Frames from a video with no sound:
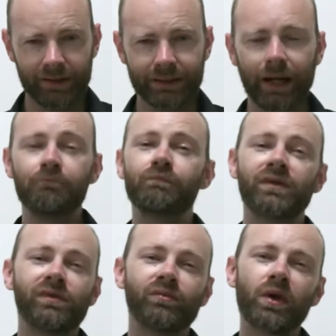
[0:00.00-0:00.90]
Yeah,
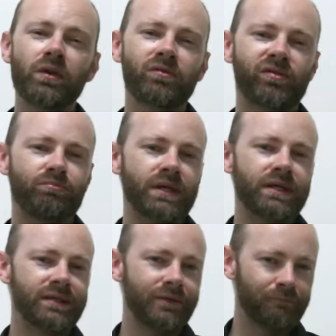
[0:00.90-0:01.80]
this is one of those
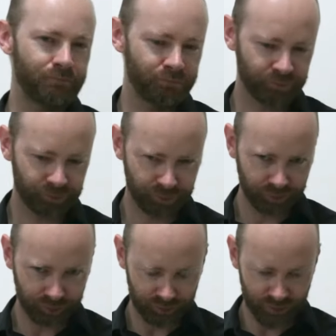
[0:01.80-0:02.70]
mini
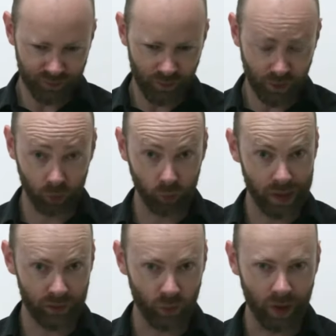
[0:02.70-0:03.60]

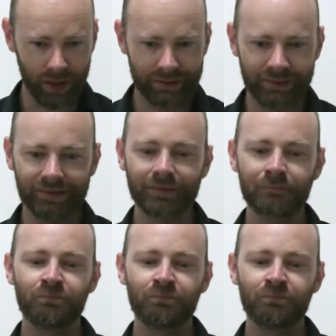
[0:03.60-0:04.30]
red wines